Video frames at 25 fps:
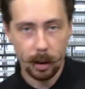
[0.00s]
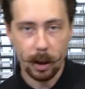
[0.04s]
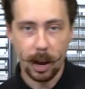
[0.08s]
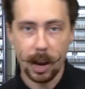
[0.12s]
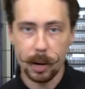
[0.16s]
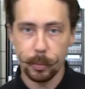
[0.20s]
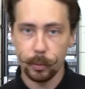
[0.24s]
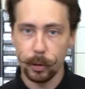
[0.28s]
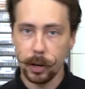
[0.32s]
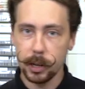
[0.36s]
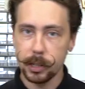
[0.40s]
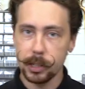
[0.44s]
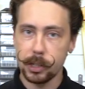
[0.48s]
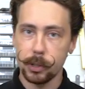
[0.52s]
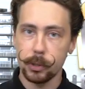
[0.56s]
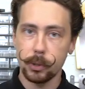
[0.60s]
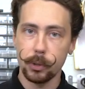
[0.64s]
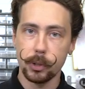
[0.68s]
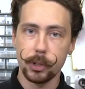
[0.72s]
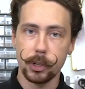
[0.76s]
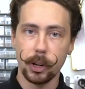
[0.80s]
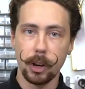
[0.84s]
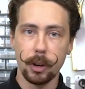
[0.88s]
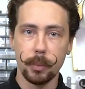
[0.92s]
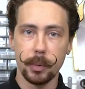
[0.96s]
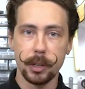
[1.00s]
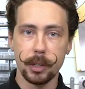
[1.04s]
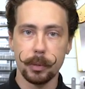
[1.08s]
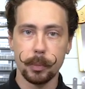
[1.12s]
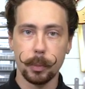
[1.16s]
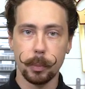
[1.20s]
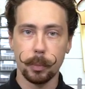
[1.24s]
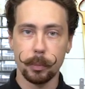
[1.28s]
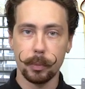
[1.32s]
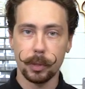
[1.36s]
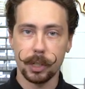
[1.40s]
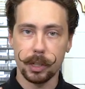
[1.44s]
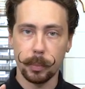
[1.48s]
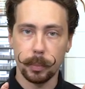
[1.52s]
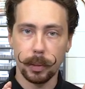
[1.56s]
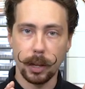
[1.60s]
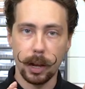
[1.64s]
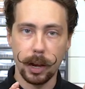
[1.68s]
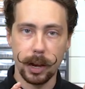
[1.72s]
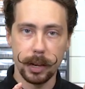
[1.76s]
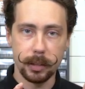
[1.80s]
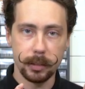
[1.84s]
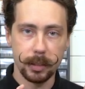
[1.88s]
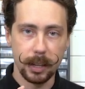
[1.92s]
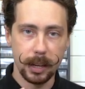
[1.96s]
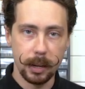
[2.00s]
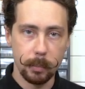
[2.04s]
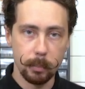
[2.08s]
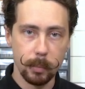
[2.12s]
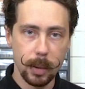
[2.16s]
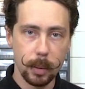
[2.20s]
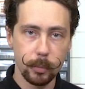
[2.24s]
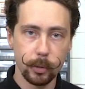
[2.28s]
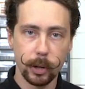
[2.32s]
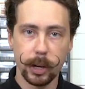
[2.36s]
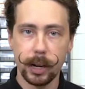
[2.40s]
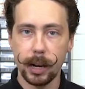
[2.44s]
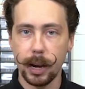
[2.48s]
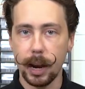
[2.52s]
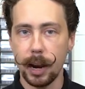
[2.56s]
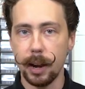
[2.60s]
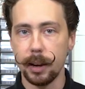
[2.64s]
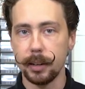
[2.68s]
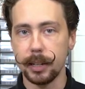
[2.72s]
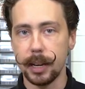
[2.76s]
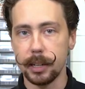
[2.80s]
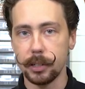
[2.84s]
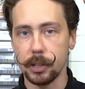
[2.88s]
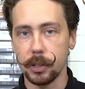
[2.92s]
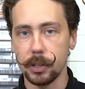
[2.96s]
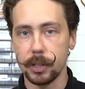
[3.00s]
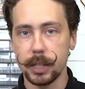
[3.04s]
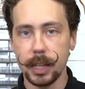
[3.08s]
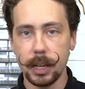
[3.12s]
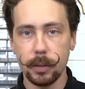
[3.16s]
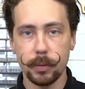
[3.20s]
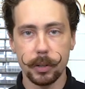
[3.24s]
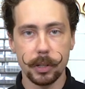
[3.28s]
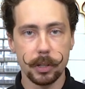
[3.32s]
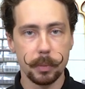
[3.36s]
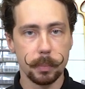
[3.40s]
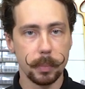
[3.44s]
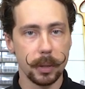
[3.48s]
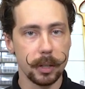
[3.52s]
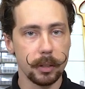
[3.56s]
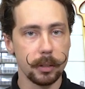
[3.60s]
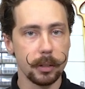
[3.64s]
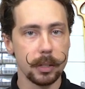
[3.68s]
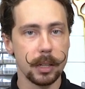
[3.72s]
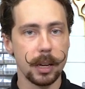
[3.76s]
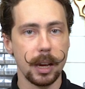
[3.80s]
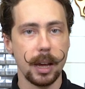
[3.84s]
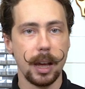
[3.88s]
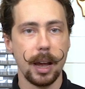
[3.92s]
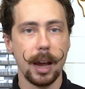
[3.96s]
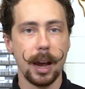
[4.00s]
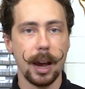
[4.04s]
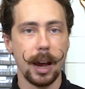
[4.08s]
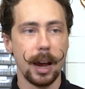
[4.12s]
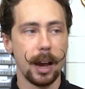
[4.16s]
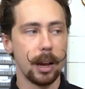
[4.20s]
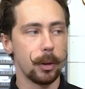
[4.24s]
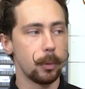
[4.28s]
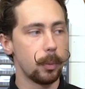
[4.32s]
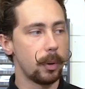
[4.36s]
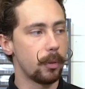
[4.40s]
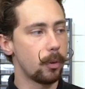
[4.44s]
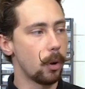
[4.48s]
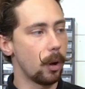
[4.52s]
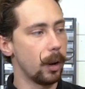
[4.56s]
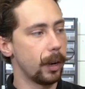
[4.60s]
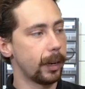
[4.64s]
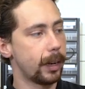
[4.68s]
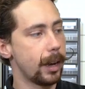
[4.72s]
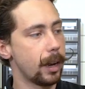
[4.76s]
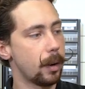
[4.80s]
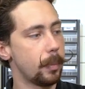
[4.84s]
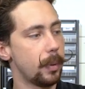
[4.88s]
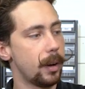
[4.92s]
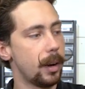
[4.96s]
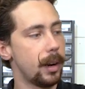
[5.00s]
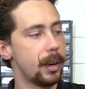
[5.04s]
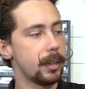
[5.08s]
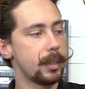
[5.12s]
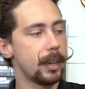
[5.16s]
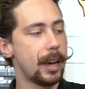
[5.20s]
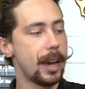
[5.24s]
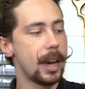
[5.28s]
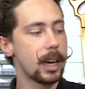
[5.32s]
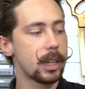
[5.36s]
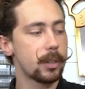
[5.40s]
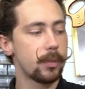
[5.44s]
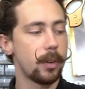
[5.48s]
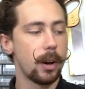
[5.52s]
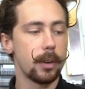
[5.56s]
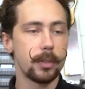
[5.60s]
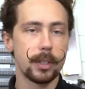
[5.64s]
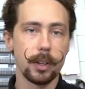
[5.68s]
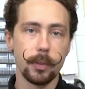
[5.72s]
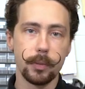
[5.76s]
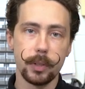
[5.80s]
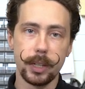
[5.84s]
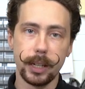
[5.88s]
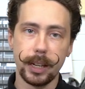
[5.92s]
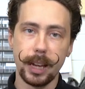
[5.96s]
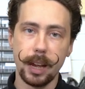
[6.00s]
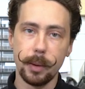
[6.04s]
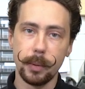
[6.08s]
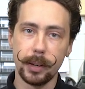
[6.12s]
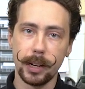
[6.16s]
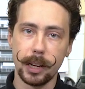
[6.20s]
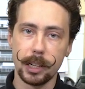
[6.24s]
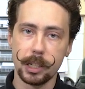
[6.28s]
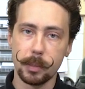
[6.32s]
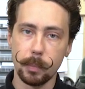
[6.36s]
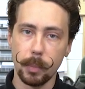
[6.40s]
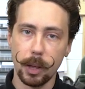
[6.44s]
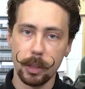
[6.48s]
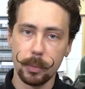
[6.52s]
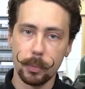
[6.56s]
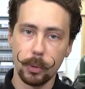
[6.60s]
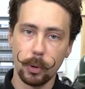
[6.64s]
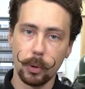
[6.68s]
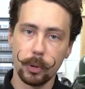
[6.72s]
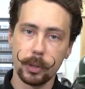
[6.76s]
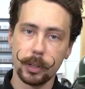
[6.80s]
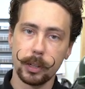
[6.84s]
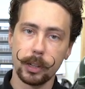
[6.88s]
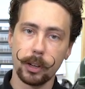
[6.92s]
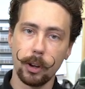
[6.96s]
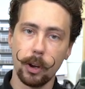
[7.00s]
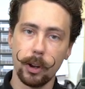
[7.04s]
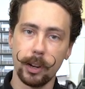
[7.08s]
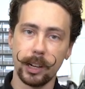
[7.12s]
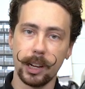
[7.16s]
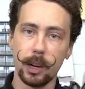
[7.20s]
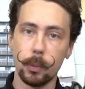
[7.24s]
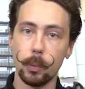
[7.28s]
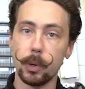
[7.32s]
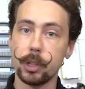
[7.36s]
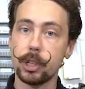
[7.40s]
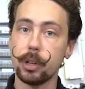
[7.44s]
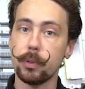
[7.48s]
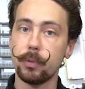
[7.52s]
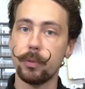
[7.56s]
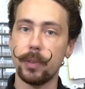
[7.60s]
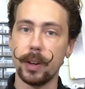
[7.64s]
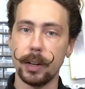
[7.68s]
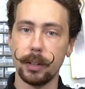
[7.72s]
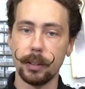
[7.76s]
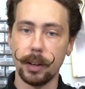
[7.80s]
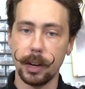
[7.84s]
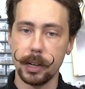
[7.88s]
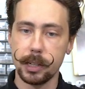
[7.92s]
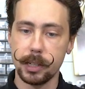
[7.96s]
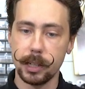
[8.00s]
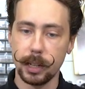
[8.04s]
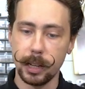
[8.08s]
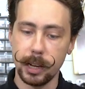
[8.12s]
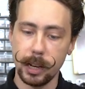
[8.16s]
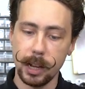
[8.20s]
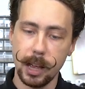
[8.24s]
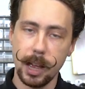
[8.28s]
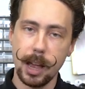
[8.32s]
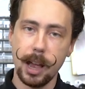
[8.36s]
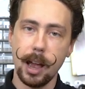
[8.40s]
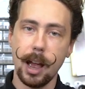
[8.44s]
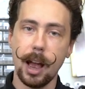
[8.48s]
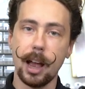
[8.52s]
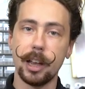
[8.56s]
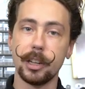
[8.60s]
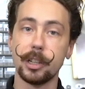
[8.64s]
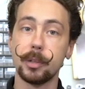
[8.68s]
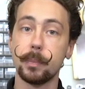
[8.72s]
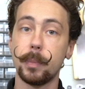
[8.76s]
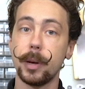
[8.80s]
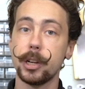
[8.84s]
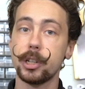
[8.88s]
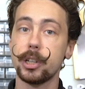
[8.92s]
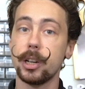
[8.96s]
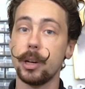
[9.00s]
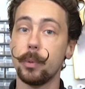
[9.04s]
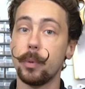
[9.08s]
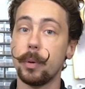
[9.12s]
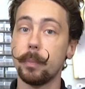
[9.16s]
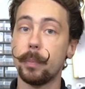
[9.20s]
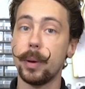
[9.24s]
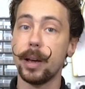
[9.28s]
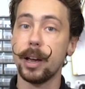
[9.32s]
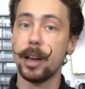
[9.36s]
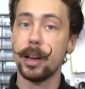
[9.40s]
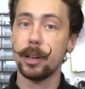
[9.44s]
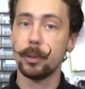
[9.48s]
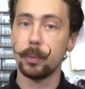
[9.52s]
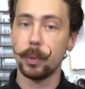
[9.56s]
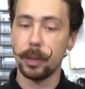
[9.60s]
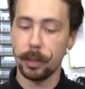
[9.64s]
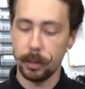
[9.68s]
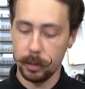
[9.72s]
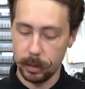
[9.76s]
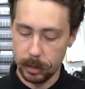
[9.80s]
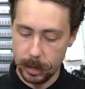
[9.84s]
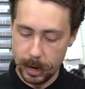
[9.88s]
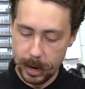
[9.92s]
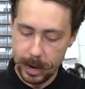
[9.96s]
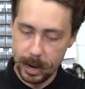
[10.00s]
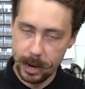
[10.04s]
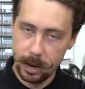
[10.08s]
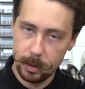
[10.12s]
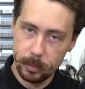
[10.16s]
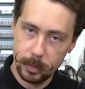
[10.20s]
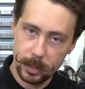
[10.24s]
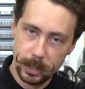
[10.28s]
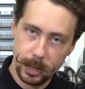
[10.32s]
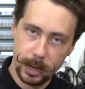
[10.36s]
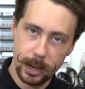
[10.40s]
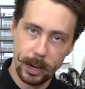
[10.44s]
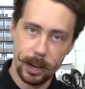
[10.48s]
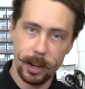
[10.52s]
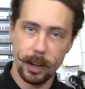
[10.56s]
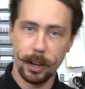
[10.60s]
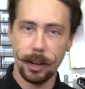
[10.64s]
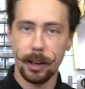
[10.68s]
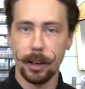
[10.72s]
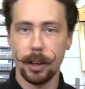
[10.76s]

HyperX is also going to be supplying the memory and SSD for this build, and we've got a Gigabyte X570 Gaming X motherboard going in, which should fit nicely, especially when paired with an AMD